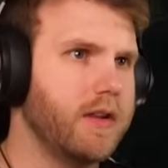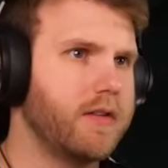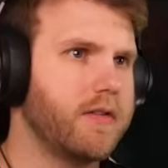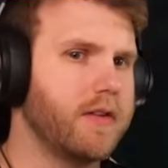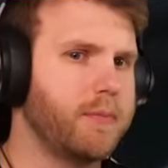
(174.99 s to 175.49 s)

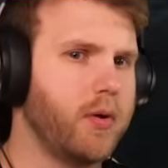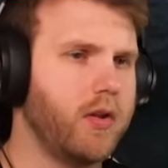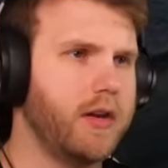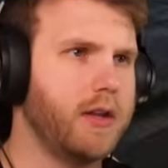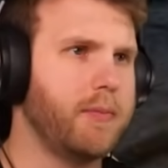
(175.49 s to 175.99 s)
Let's
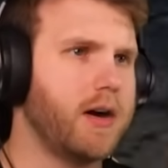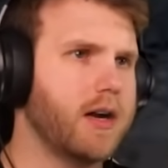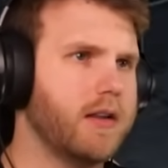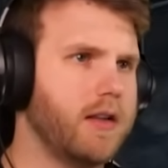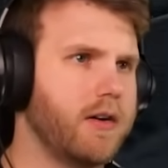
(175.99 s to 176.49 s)
pull into the
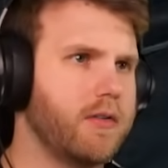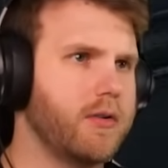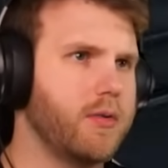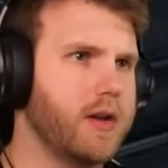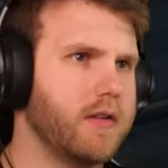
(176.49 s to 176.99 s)
parking lot
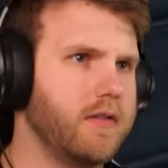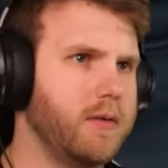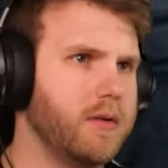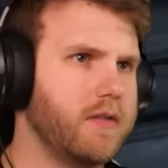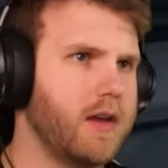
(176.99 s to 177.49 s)
real quick and see what's